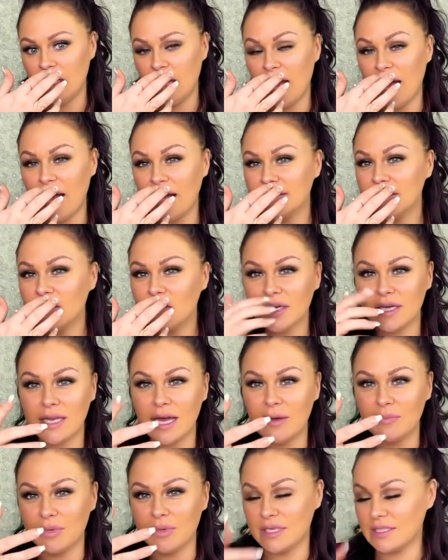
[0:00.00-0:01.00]
I had to look it
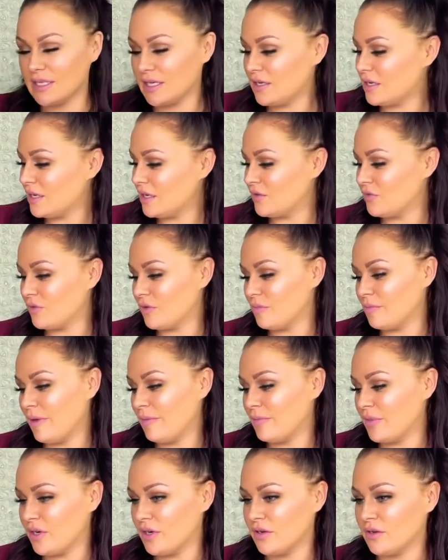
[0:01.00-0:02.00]
up because I couldn't
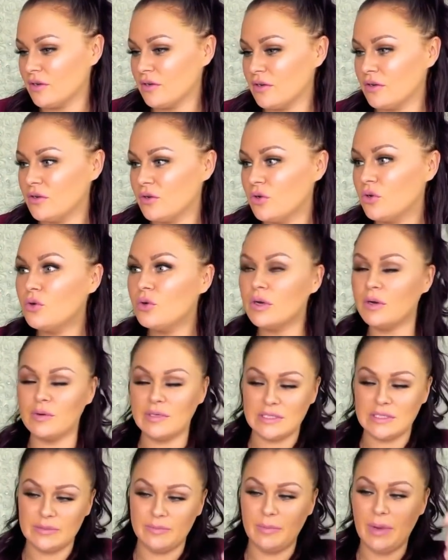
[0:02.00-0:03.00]
remember who it
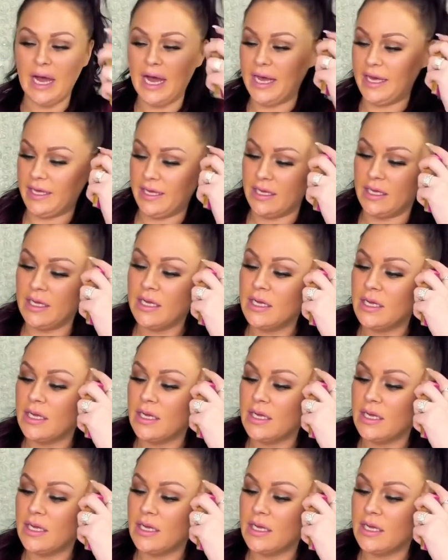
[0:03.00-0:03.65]
was by.